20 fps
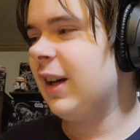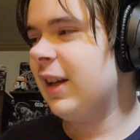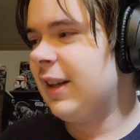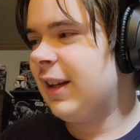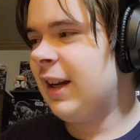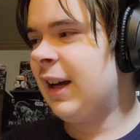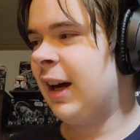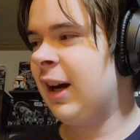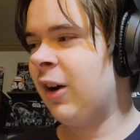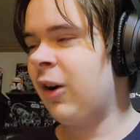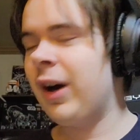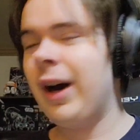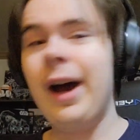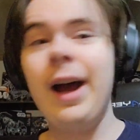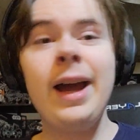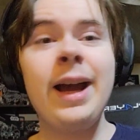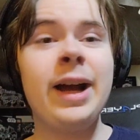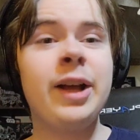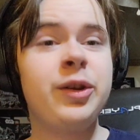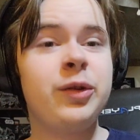Now,
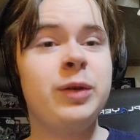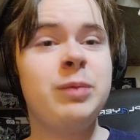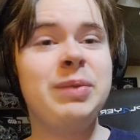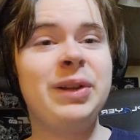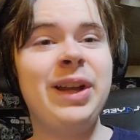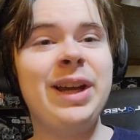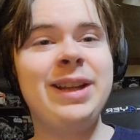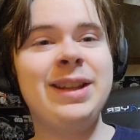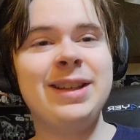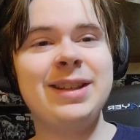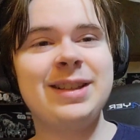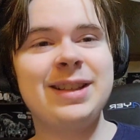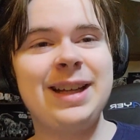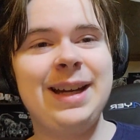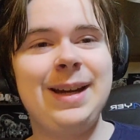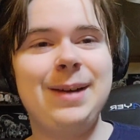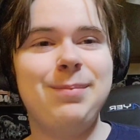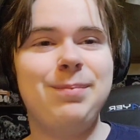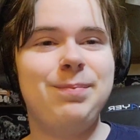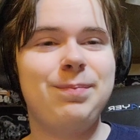I actually played this
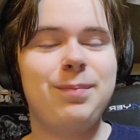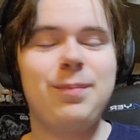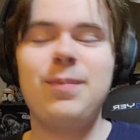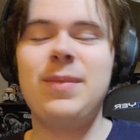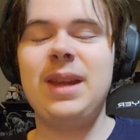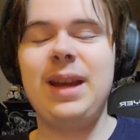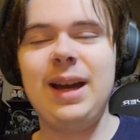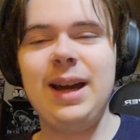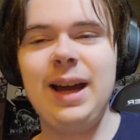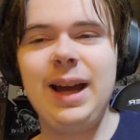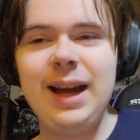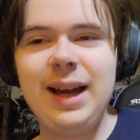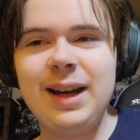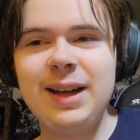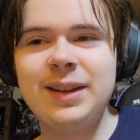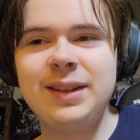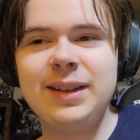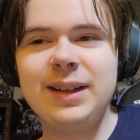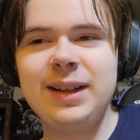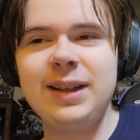game,
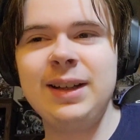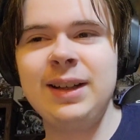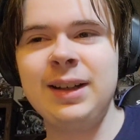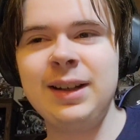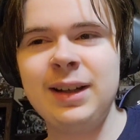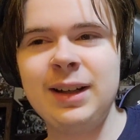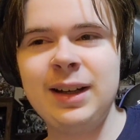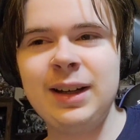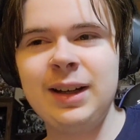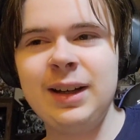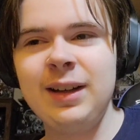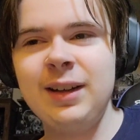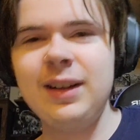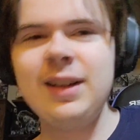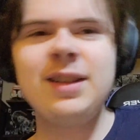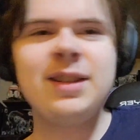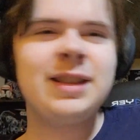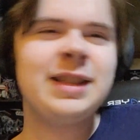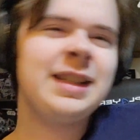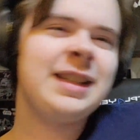and
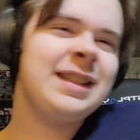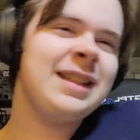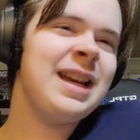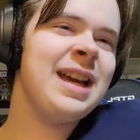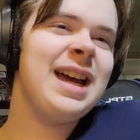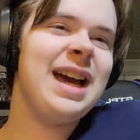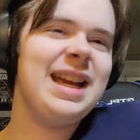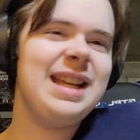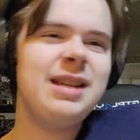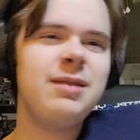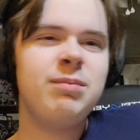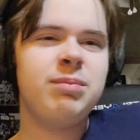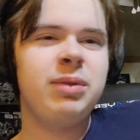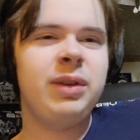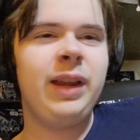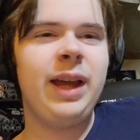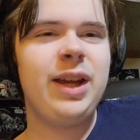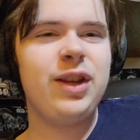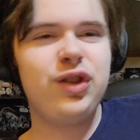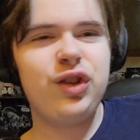let's just say I didn't
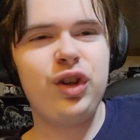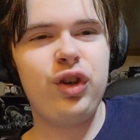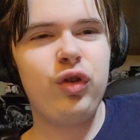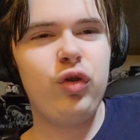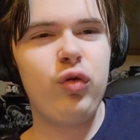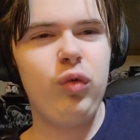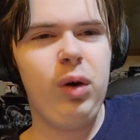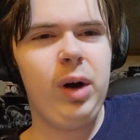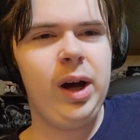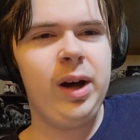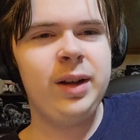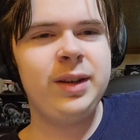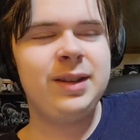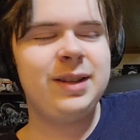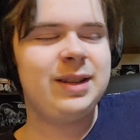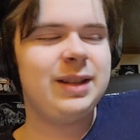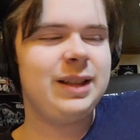play too much,